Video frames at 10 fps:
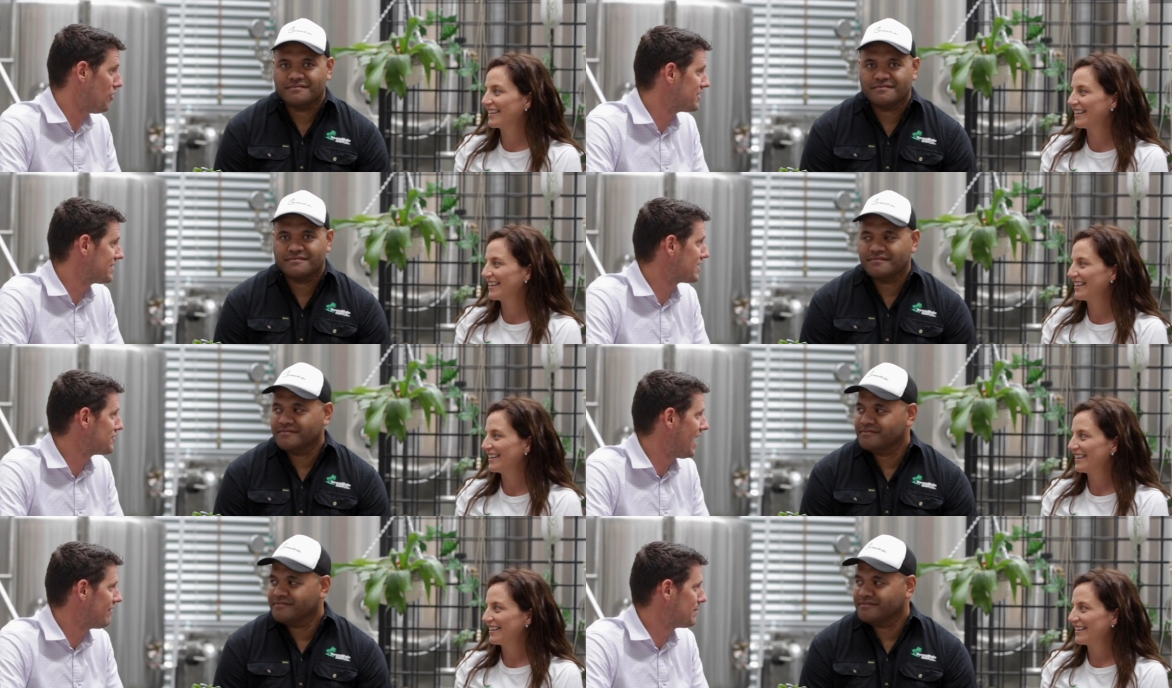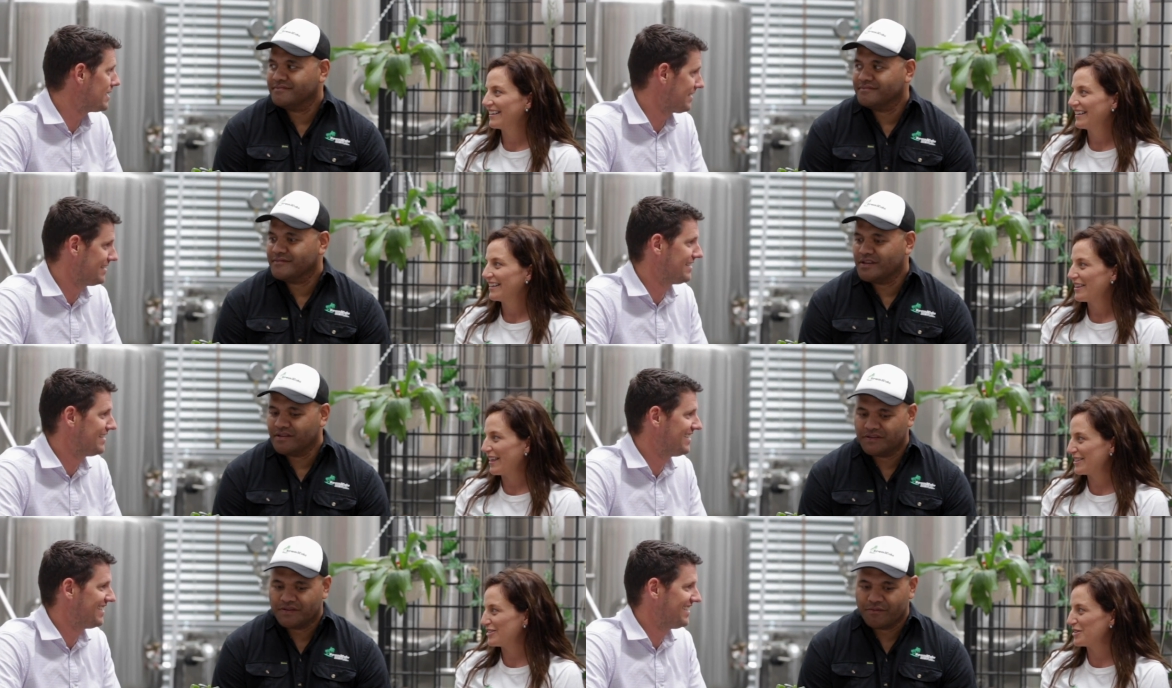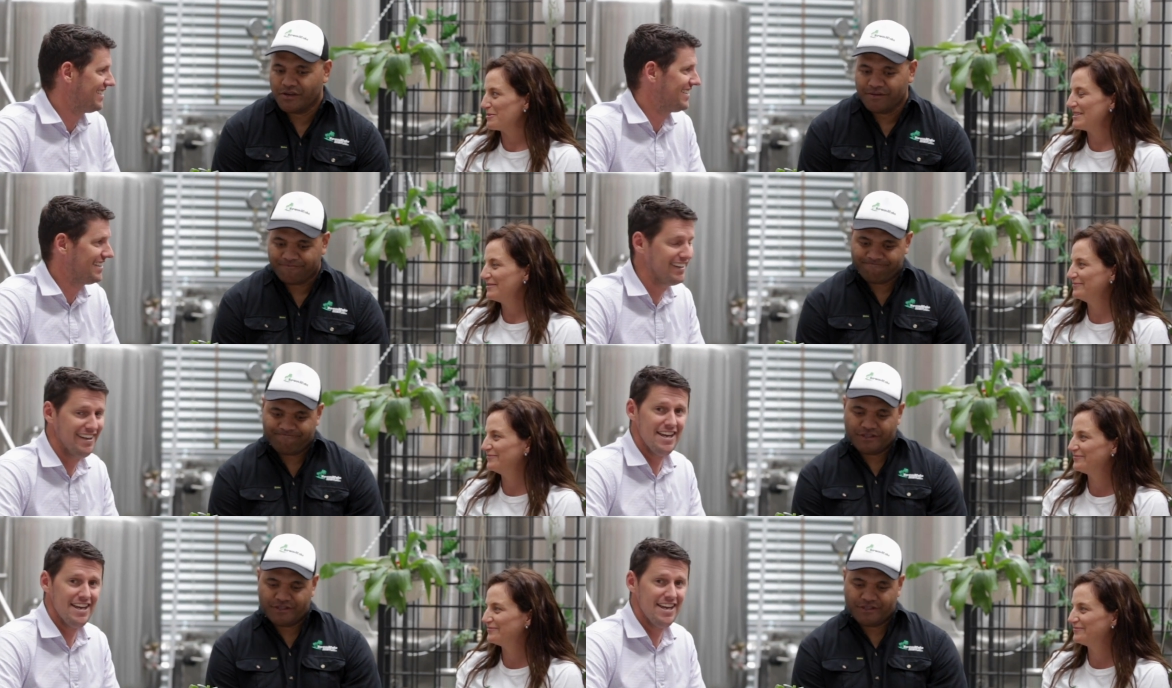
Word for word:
Speaker 1: Guys, thanks for having me. Thanks, Jerry.